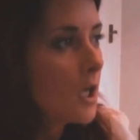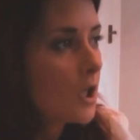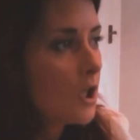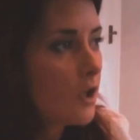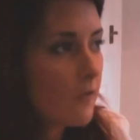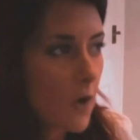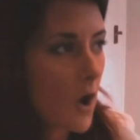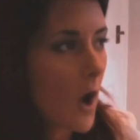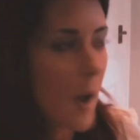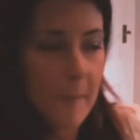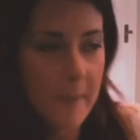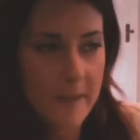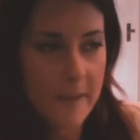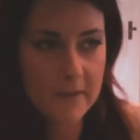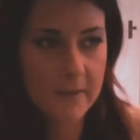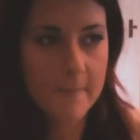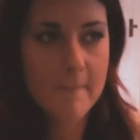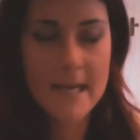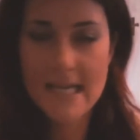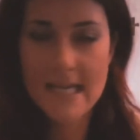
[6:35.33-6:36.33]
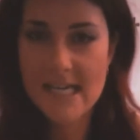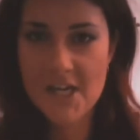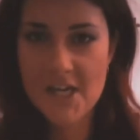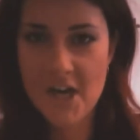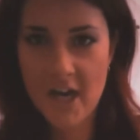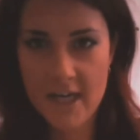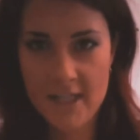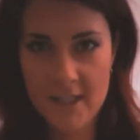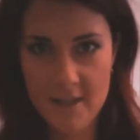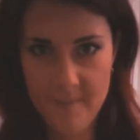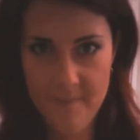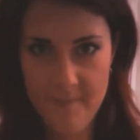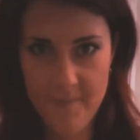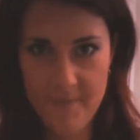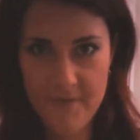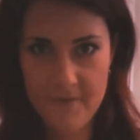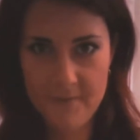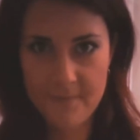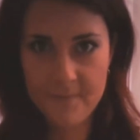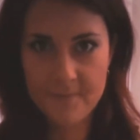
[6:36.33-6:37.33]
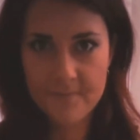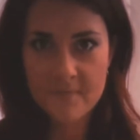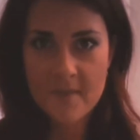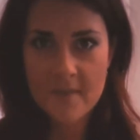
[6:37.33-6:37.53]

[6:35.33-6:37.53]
You've got about 1 million items.